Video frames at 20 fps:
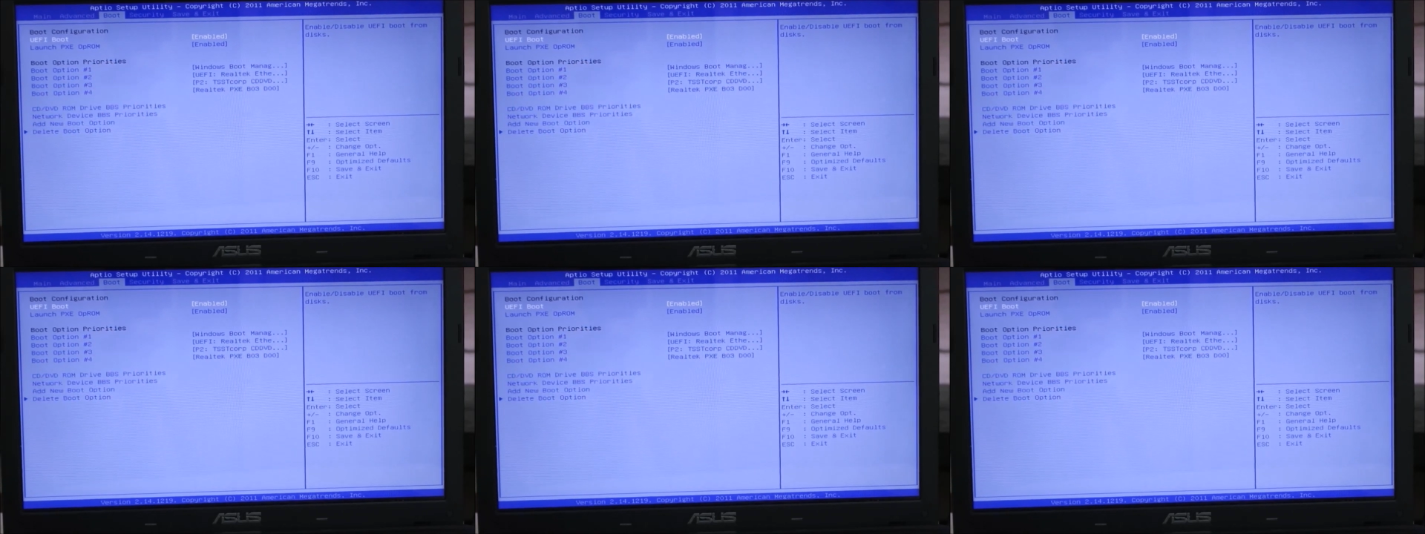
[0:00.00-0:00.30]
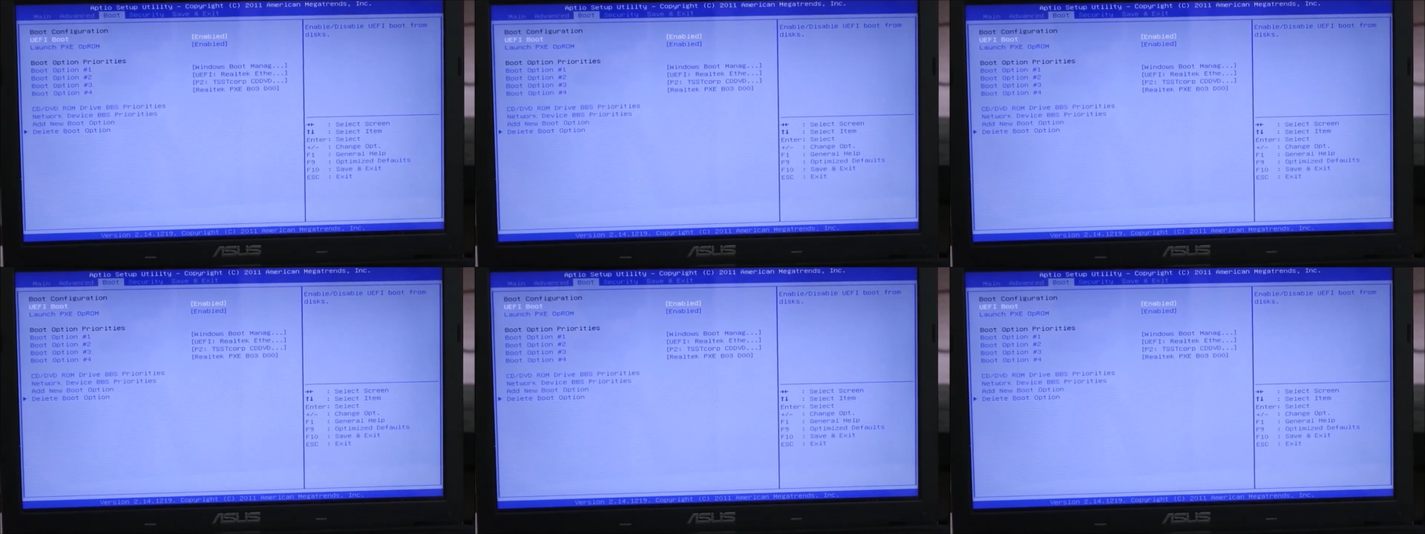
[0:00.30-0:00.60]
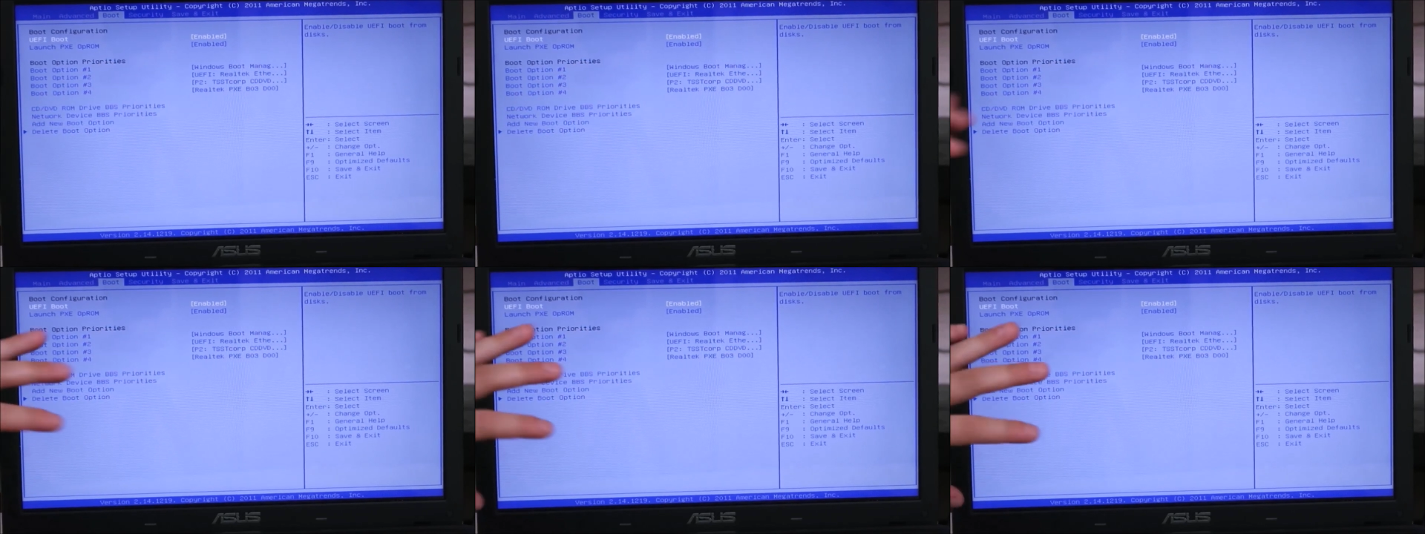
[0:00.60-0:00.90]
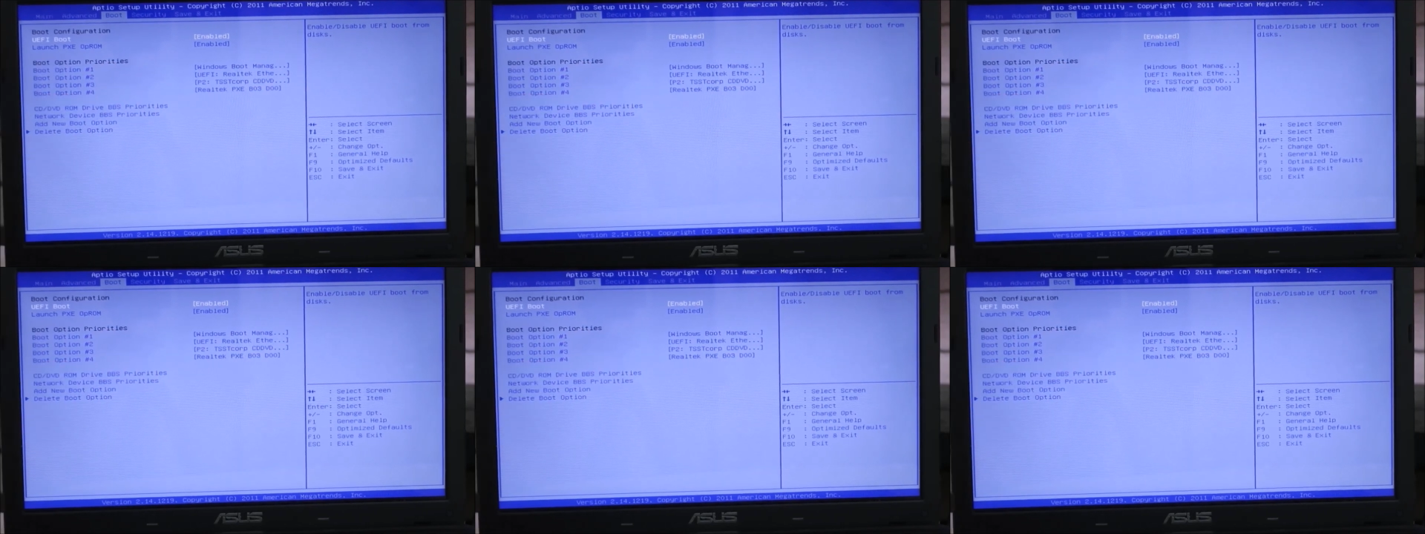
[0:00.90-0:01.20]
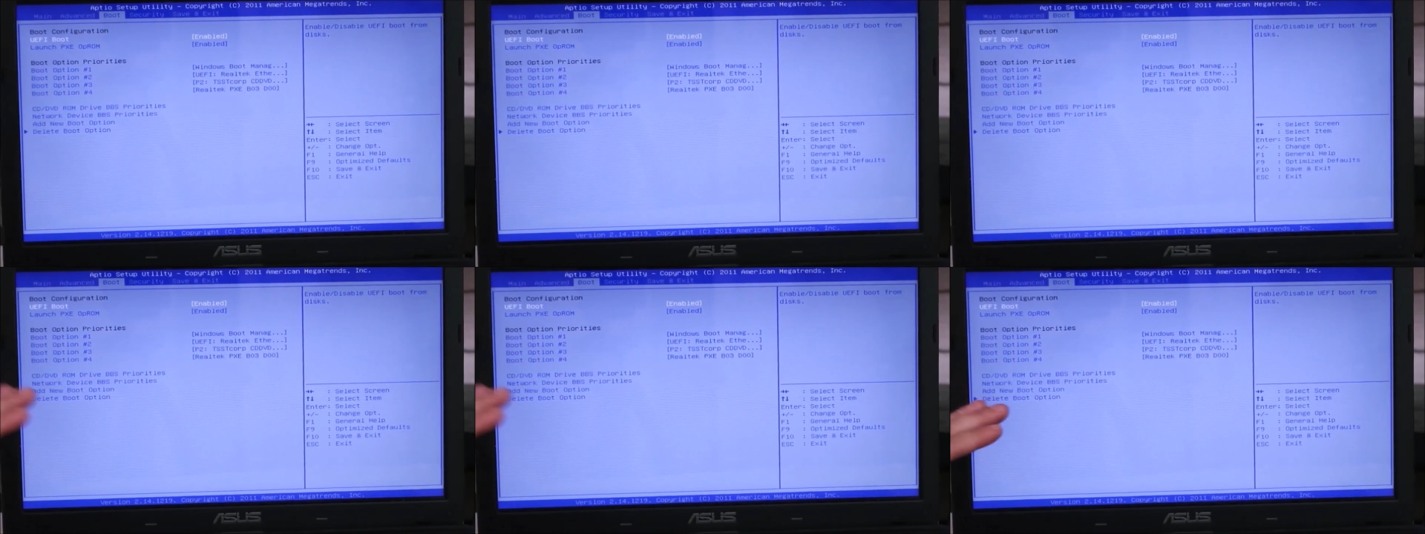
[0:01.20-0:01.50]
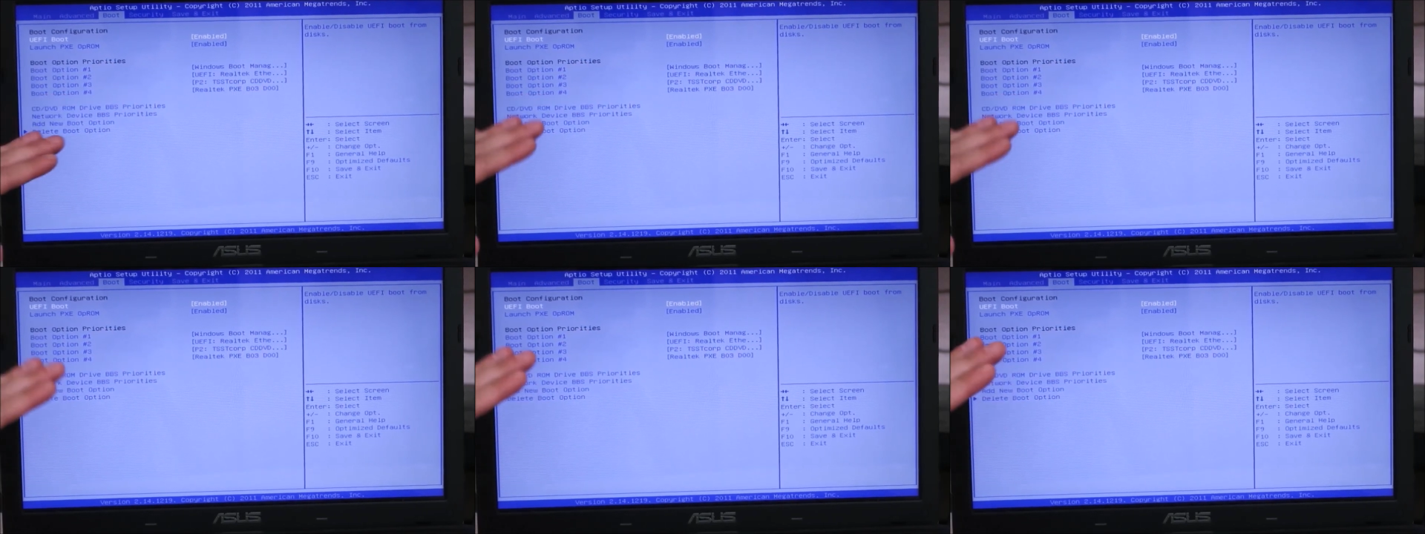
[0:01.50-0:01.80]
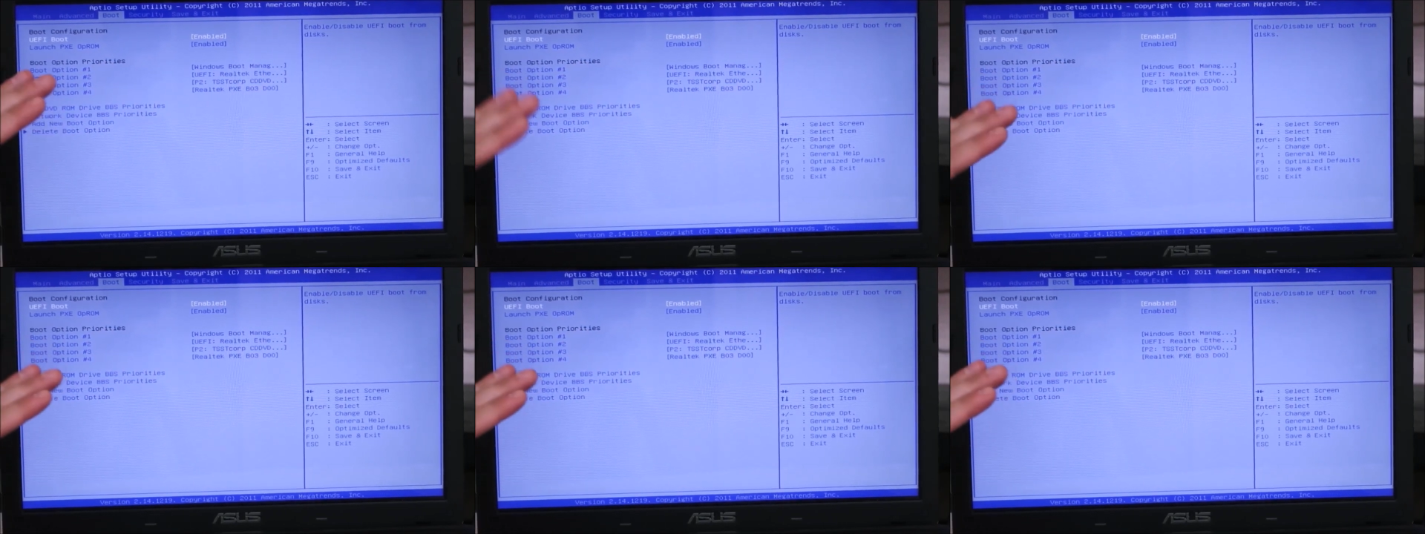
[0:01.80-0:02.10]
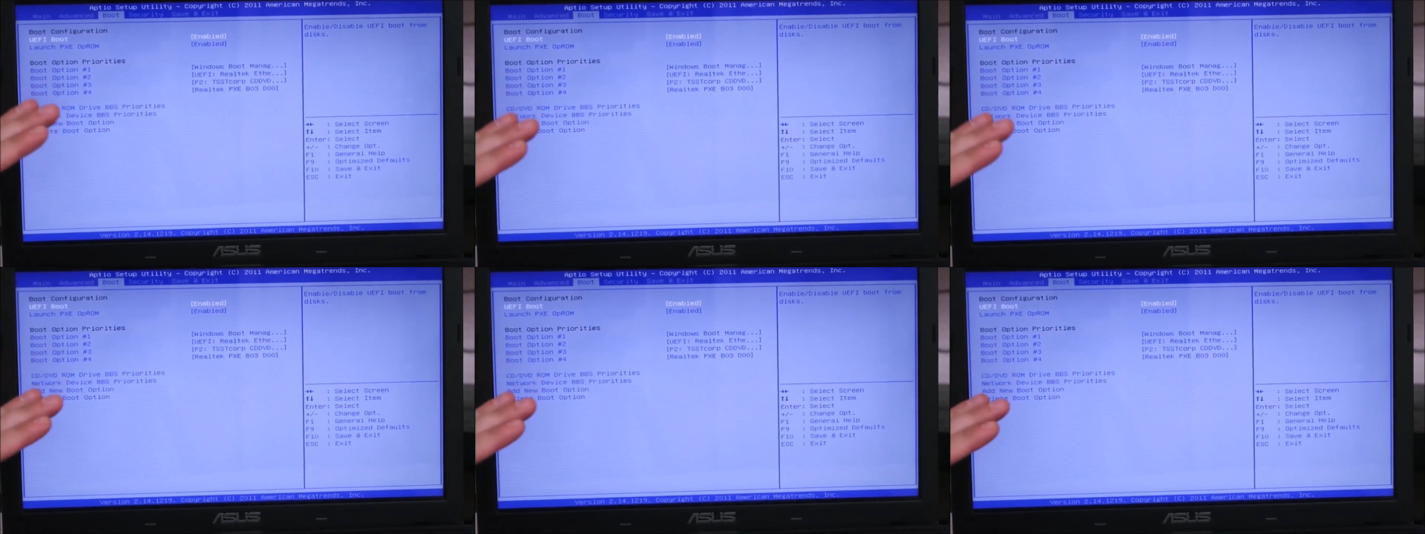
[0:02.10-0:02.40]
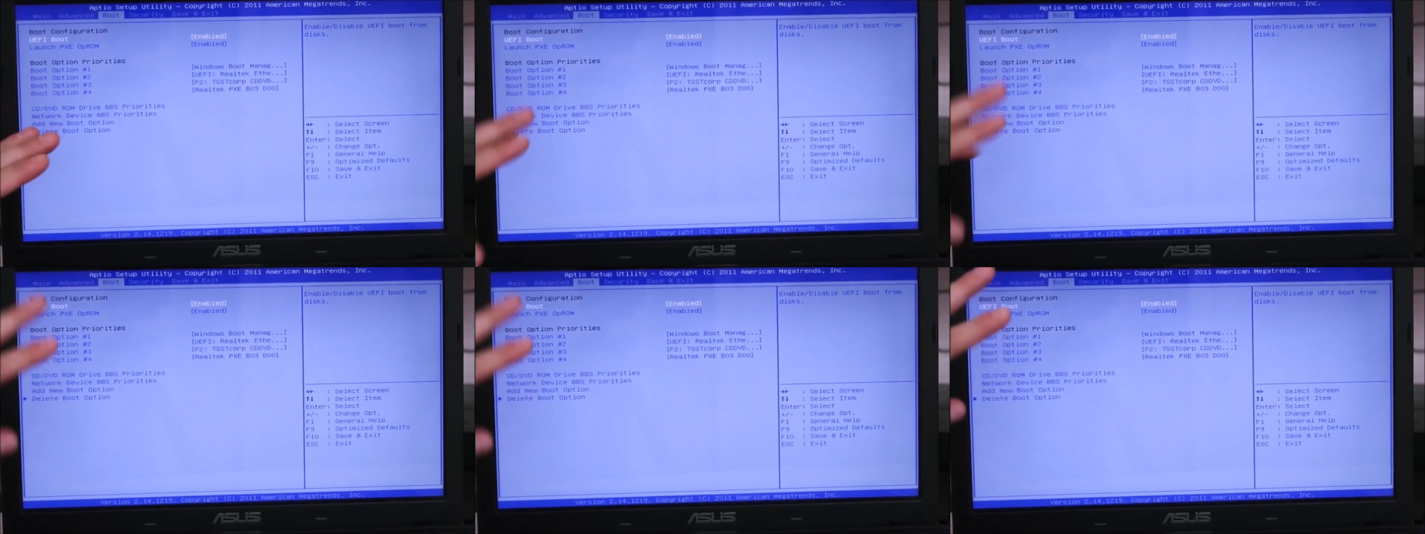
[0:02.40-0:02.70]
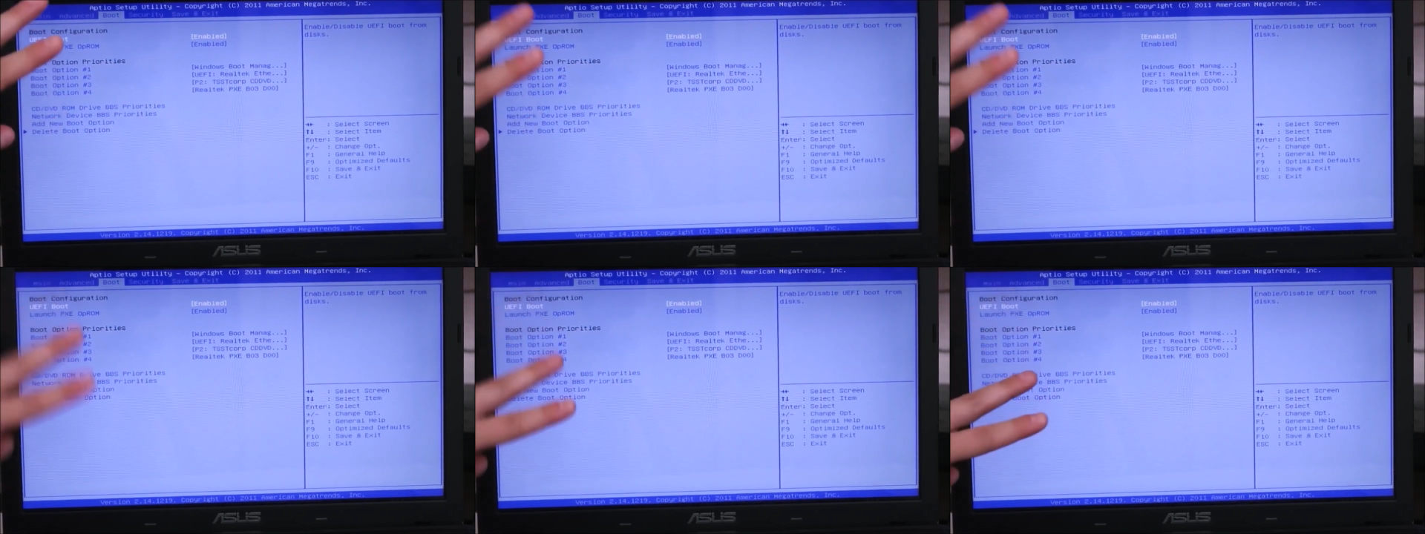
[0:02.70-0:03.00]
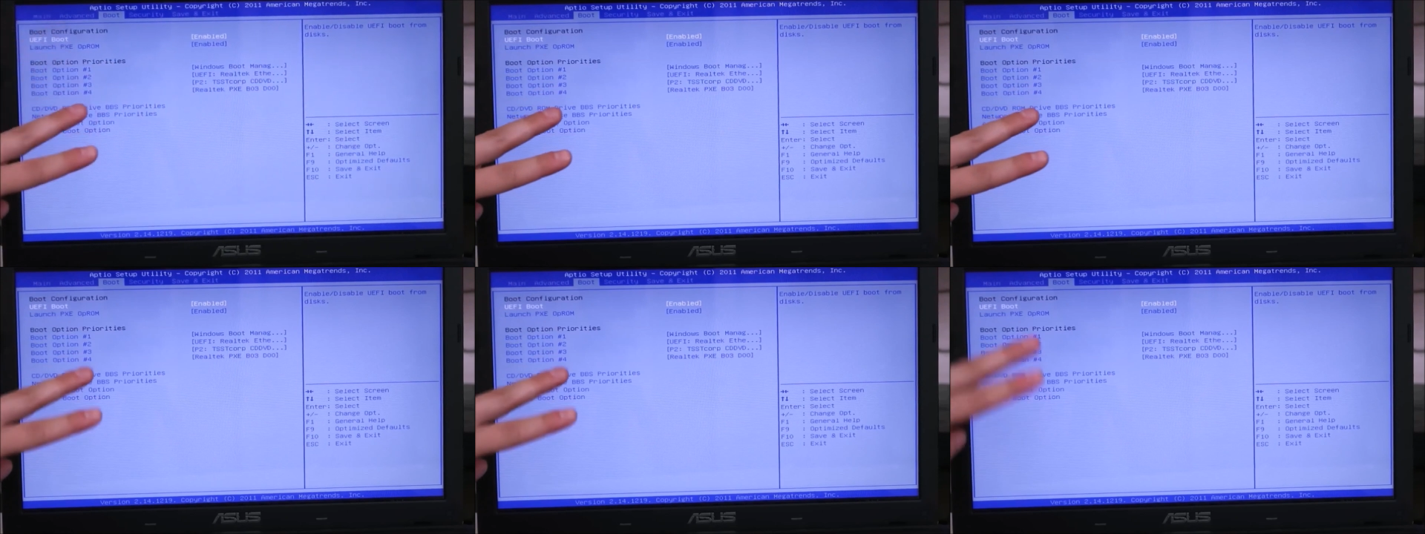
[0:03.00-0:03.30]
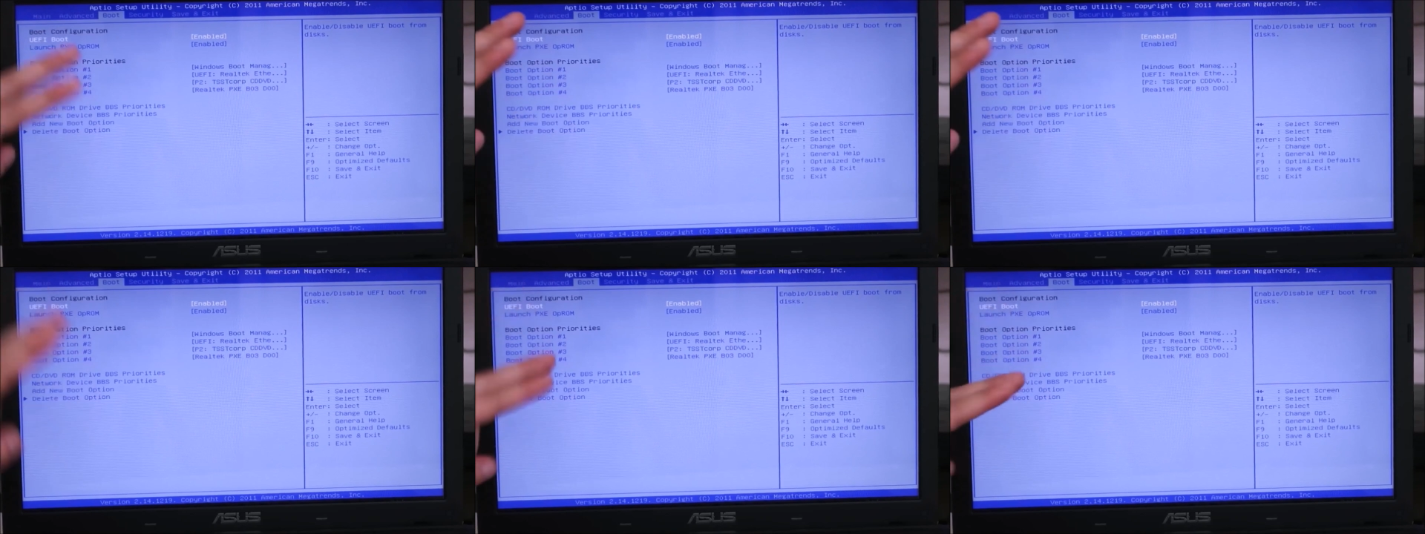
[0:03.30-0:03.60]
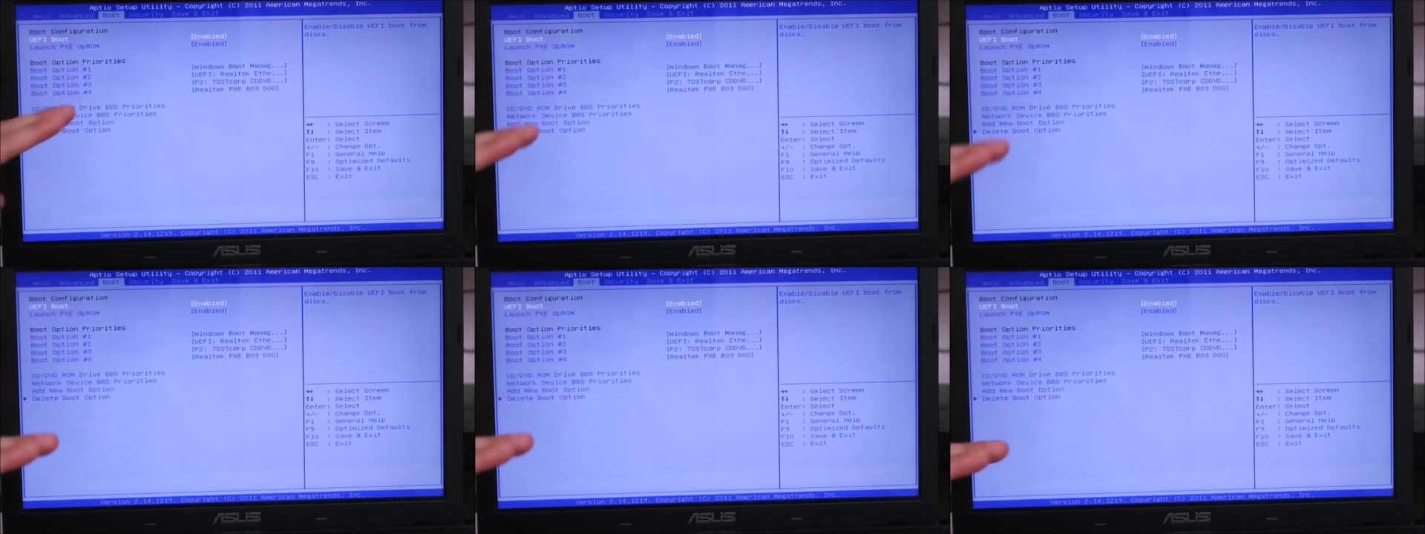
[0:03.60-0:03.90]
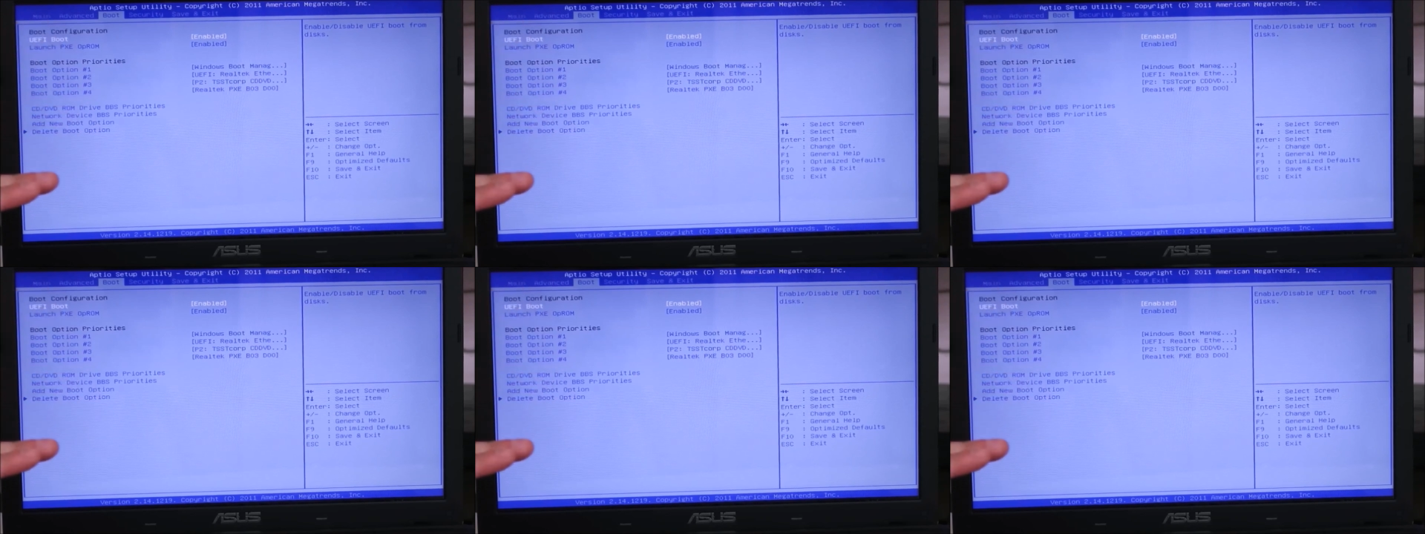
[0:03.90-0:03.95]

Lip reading: No face is visible, so there are no lips to read.